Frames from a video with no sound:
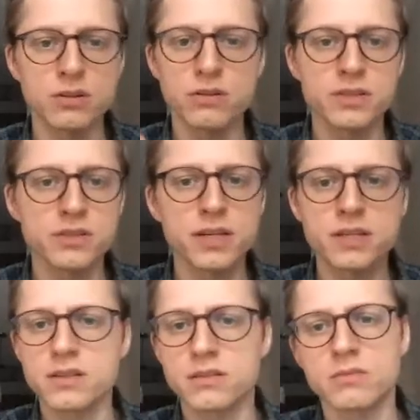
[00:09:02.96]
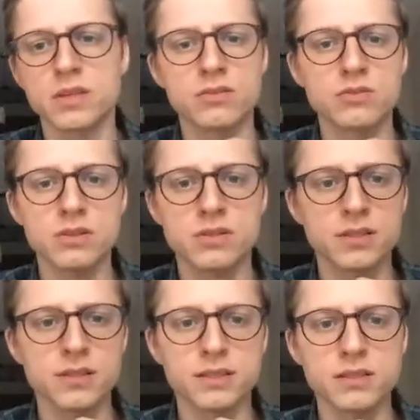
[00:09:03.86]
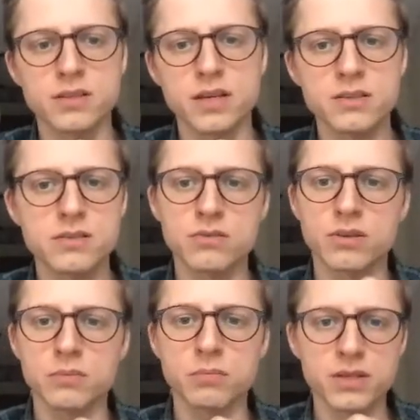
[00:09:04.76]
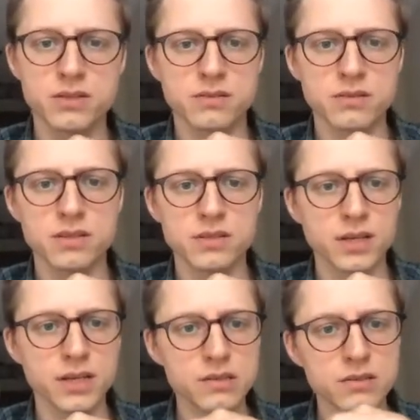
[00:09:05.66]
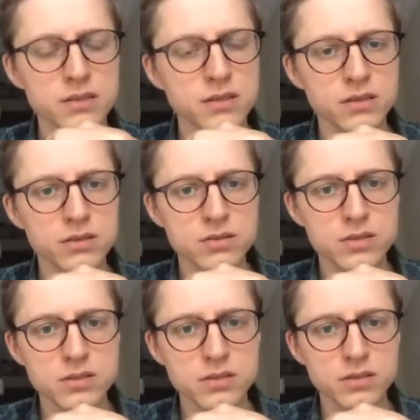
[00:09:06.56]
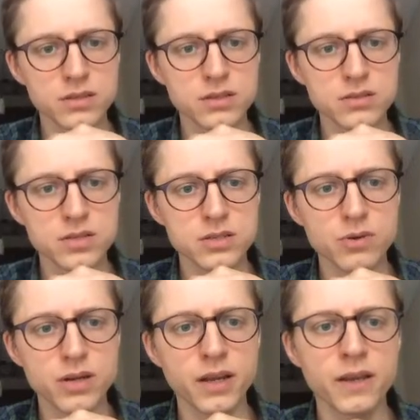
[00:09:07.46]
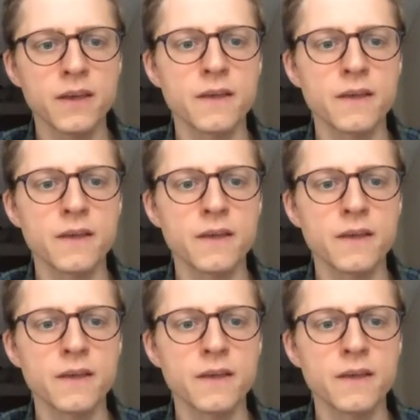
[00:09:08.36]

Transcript: and size, and user select a size, you can pass a size into this query,